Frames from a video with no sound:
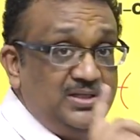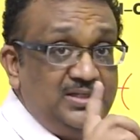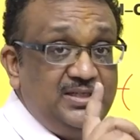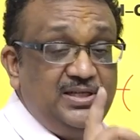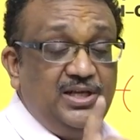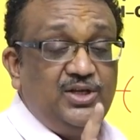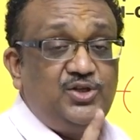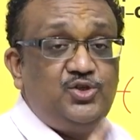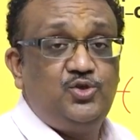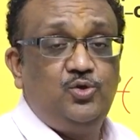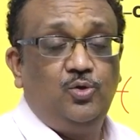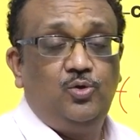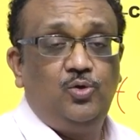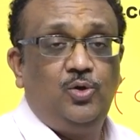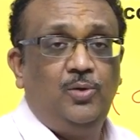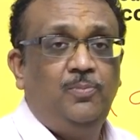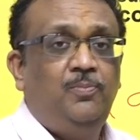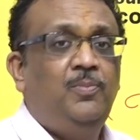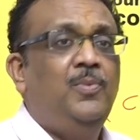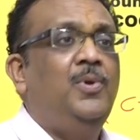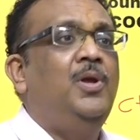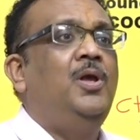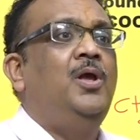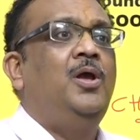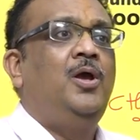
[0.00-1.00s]
CH2
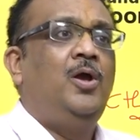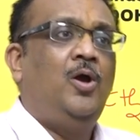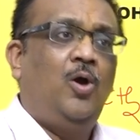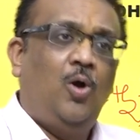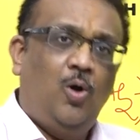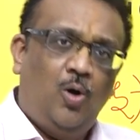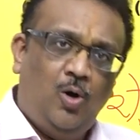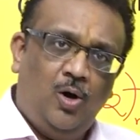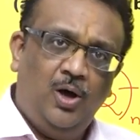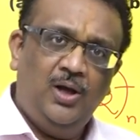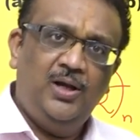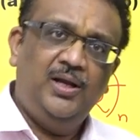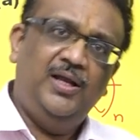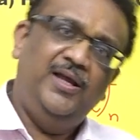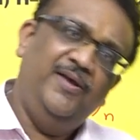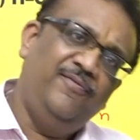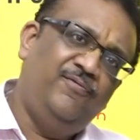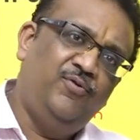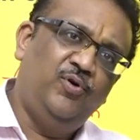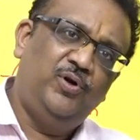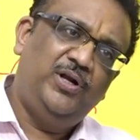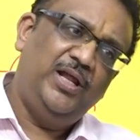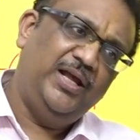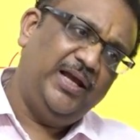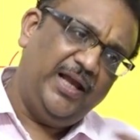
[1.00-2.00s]
group, or if
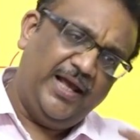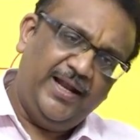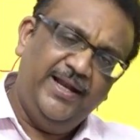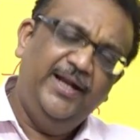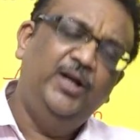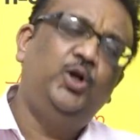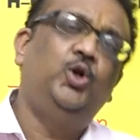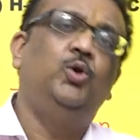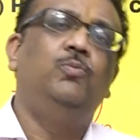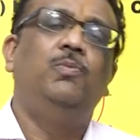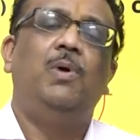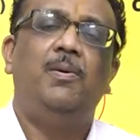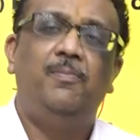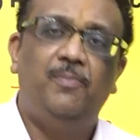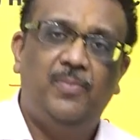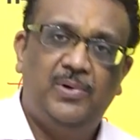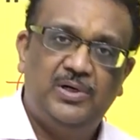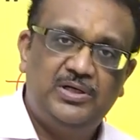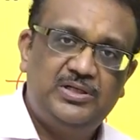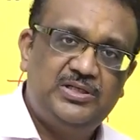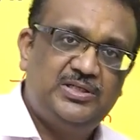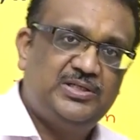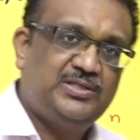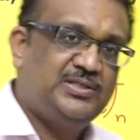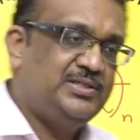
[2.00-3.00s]
you take any 2
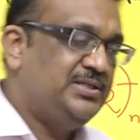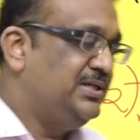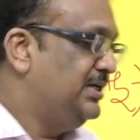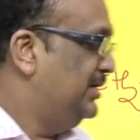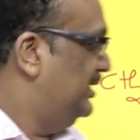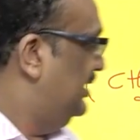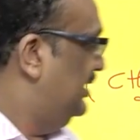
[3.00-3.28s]
members,